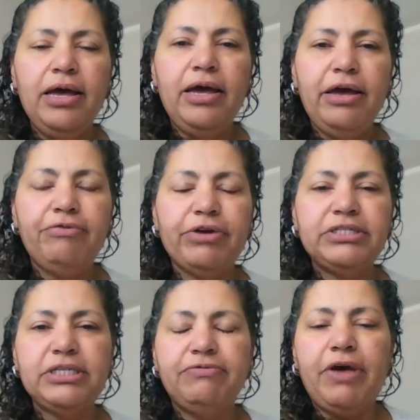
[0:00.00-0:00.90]
Hey,
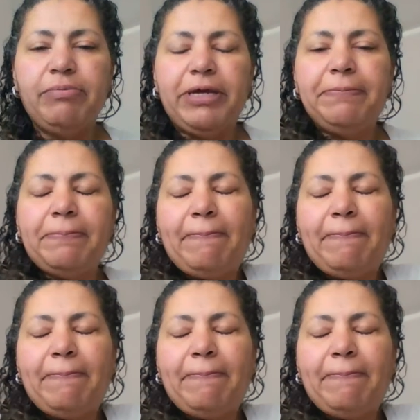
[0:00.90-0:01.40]
friends and family.